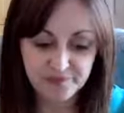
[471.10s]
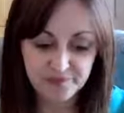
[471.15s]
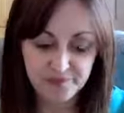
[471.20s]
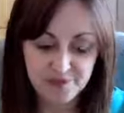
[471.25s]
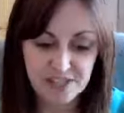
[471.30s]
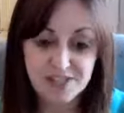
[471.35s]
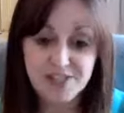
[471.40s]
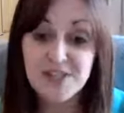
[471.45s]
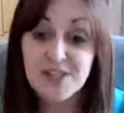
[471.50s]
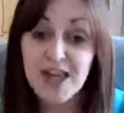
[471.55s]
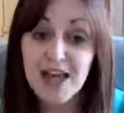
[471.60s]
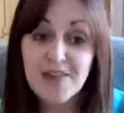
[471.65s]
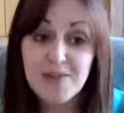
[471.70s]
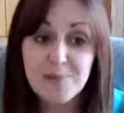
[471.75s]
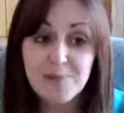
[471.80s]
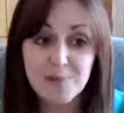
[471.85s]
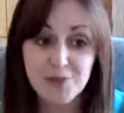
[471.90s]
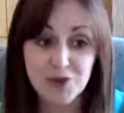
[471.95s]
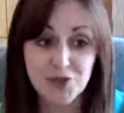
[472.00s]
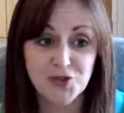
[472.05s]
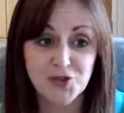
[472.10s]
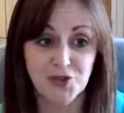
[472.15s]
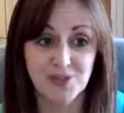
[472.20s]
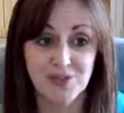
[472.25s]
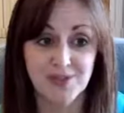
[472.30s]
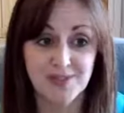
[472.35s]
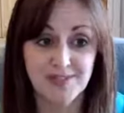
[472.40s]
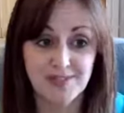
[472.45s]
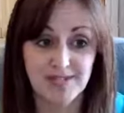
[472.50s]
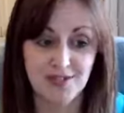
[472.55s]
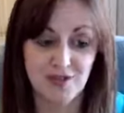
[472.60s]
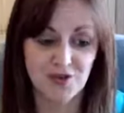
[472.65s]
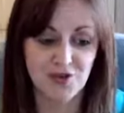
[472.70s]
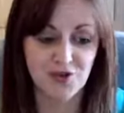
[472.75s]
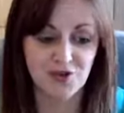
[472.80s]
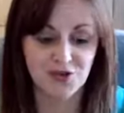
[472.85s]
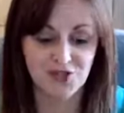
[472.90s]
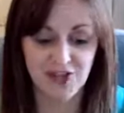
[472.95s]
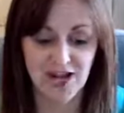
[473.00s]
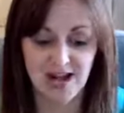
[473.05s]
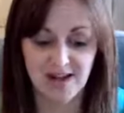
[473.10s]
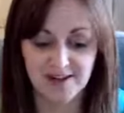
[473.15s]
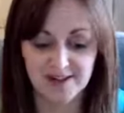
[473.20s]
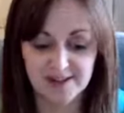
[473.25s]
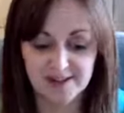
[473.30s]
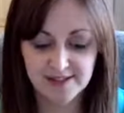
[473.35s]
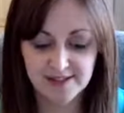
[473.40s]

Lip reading: So they're the modules in a nutshell.